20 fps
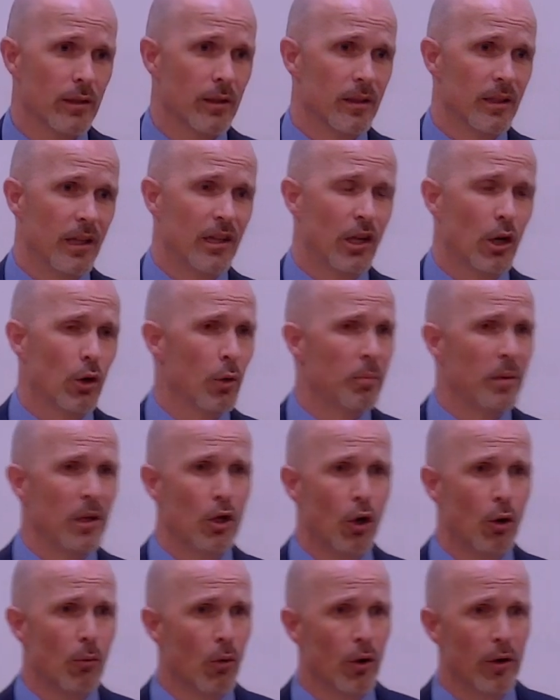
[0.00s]
that there will be
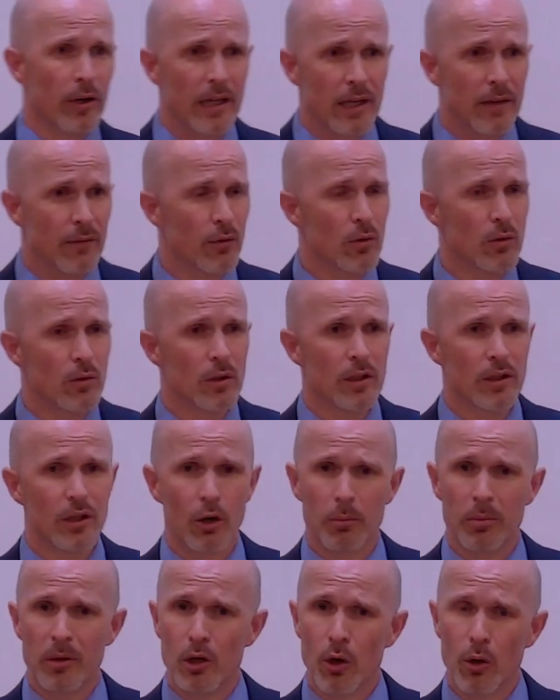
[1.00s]
no more evil, there will
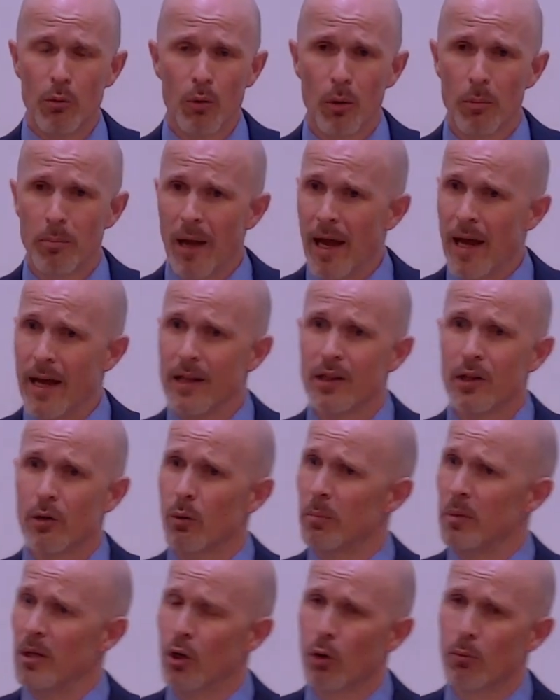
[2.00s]
be no more pain, there will
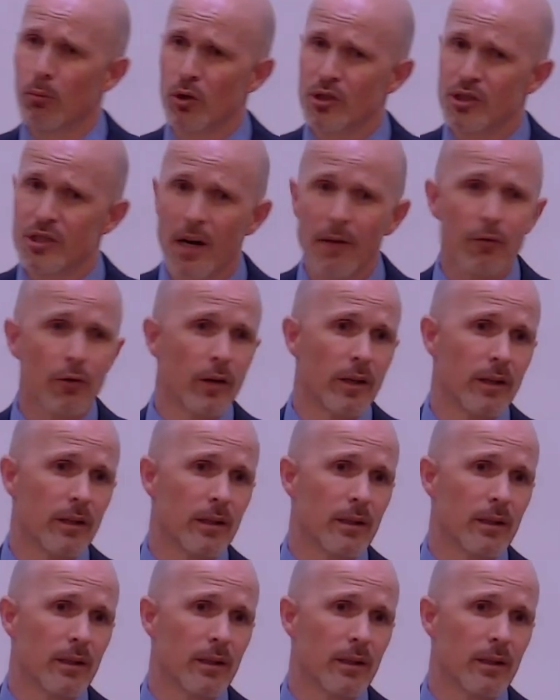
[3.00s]
be no more suffering,